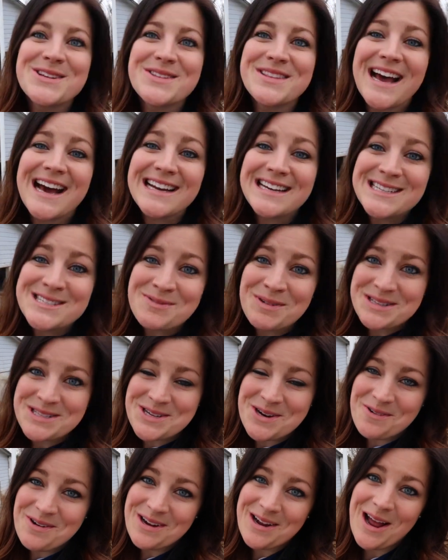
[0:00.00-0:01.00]
So that is
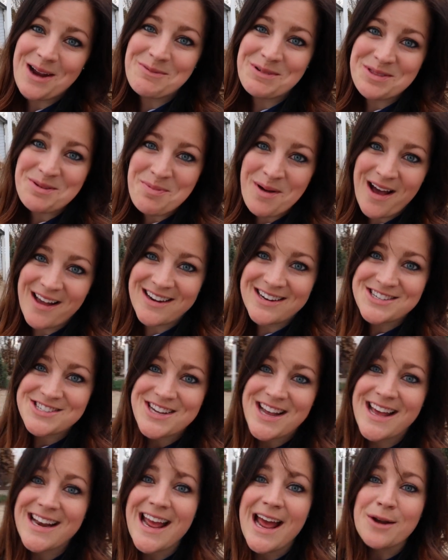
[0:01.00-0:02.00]
what's going on with the potting
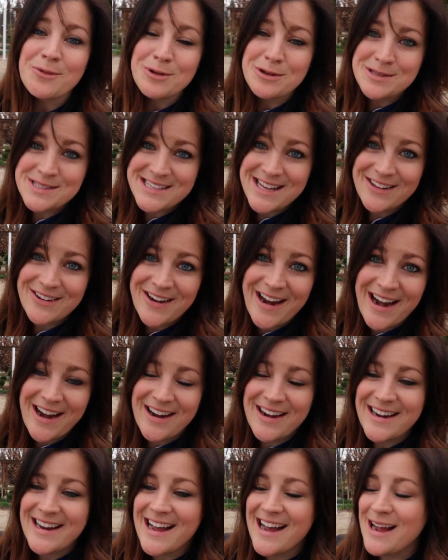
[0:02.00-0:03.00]
shed and root cellar
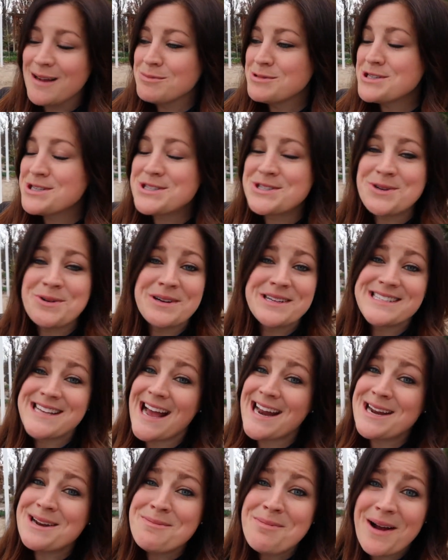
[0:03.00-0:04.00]
area. I'm just so
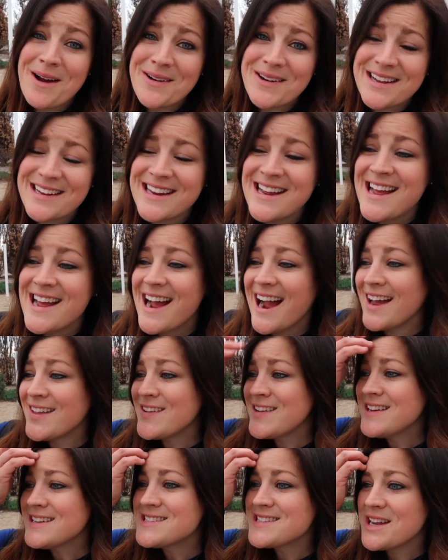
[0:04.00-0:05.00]
excited about it. I
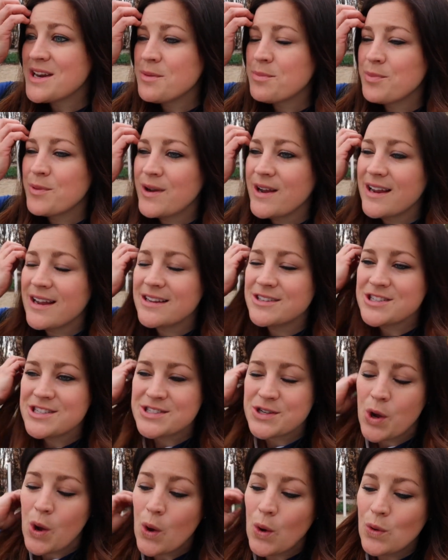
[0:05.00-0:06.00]
think it's gonna bring
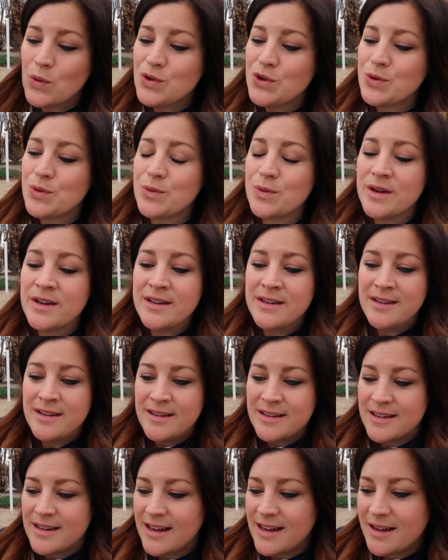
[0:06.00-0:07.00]
just a whole new
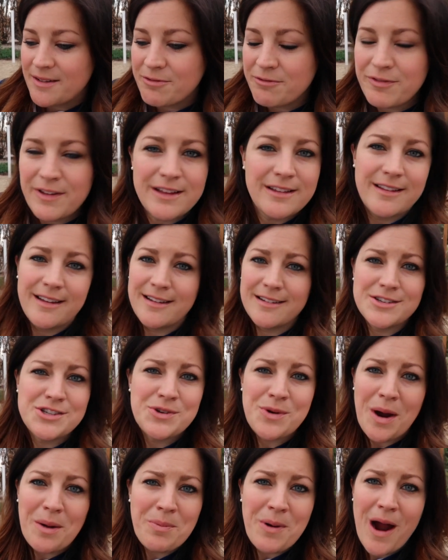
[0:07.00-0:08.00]
uh, feeling
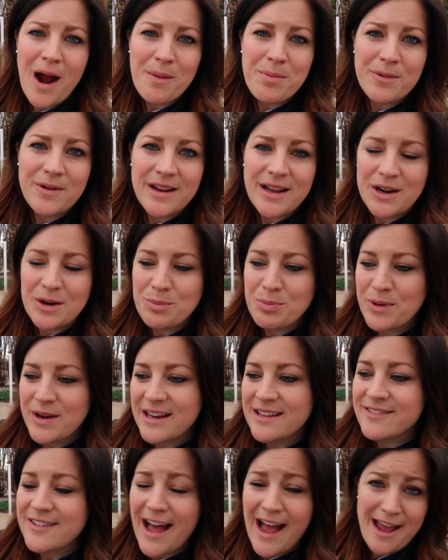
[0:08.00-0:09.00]
to our property. It'll
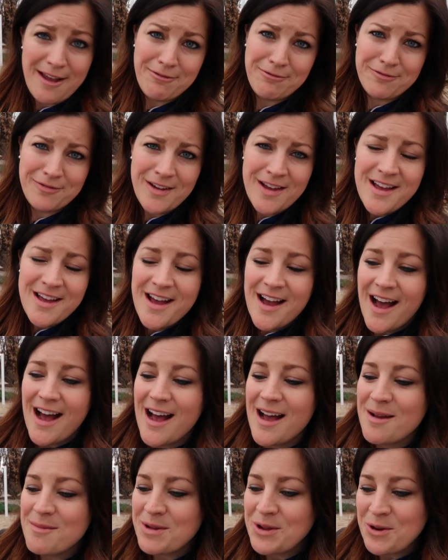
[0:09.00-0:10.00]
bring life.
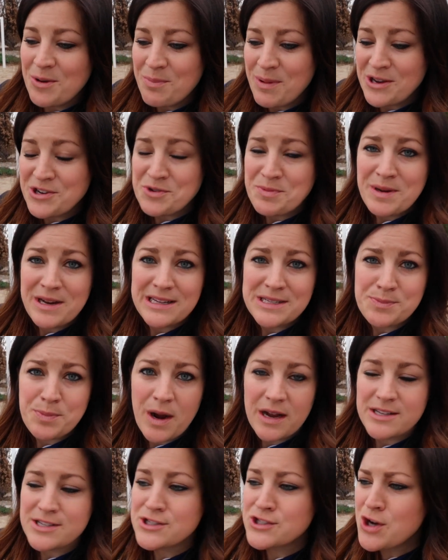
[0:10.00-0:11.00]
Um, you know, Benjamin has
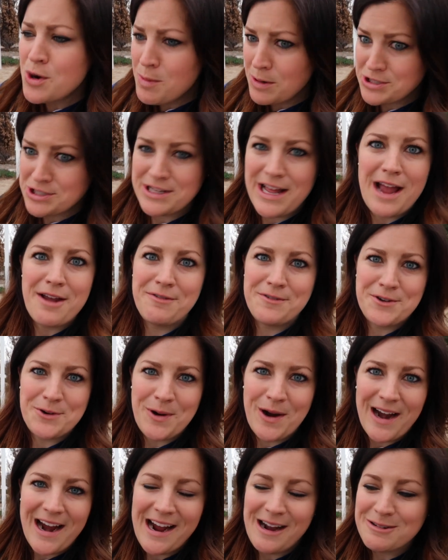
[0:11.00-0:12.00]
brought so much life to
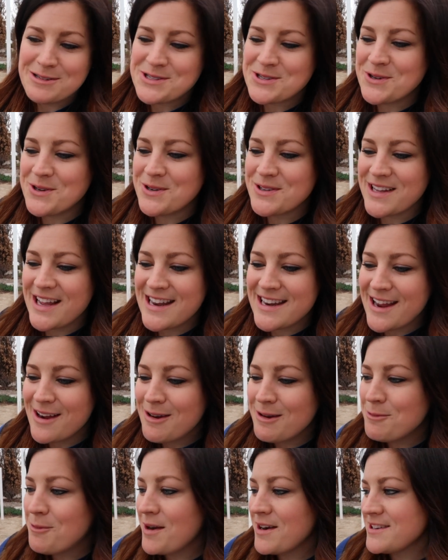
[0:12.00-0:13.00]
our household, and now
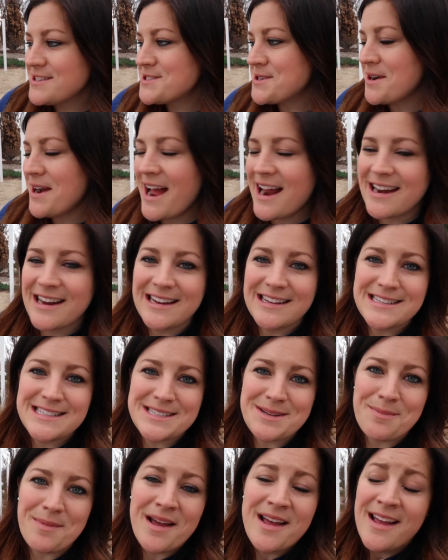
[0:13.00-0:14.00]
I want to start adding in
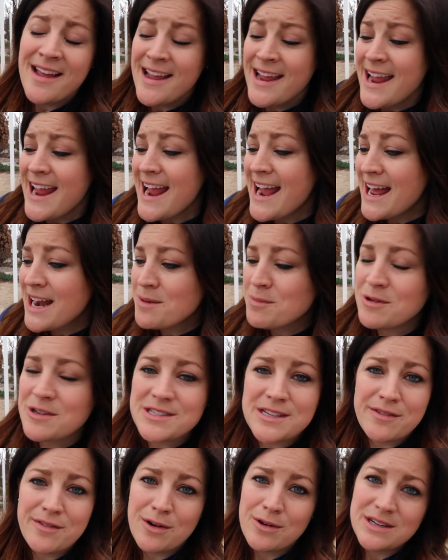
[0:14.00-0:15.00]
some
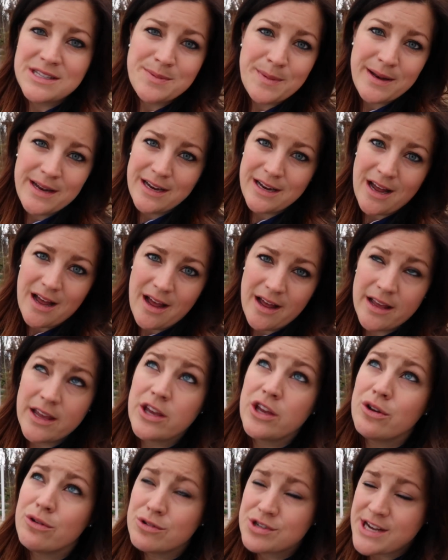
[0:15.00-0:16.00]
animals. I've always been an, a
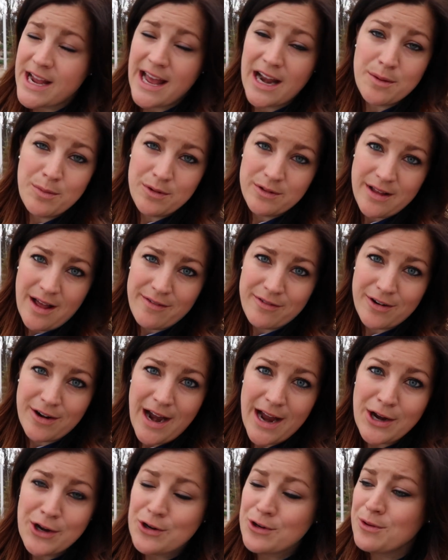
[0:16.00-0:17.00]
huge animal lover.
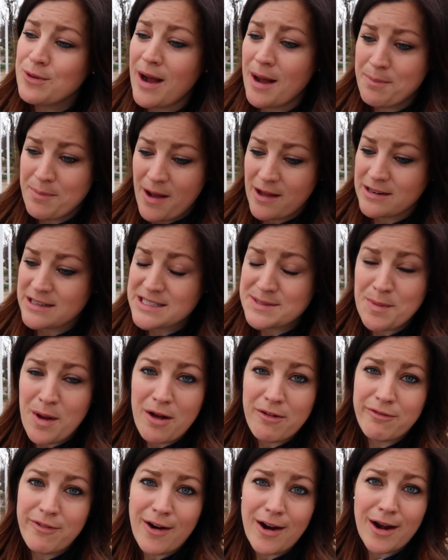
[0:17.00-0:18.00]
I grew up on a
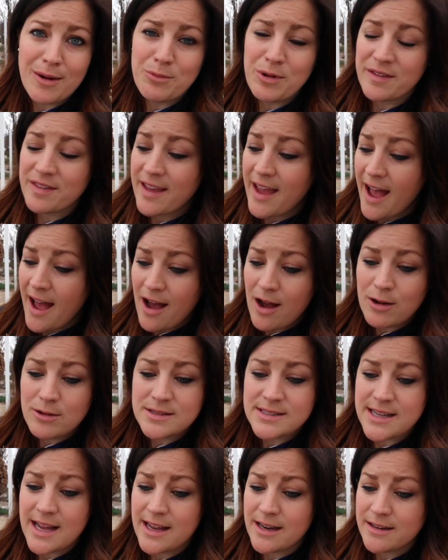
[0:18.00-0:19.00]
small farm with
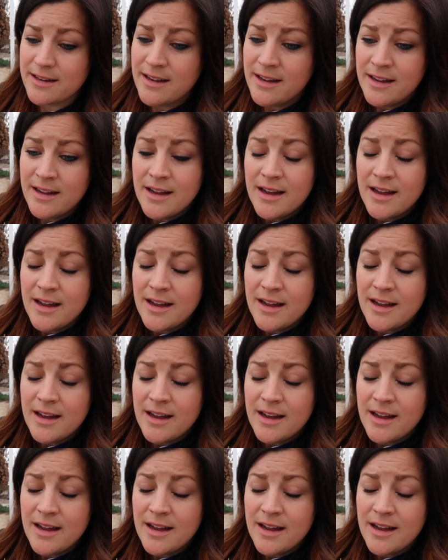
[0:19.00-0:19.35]
cows and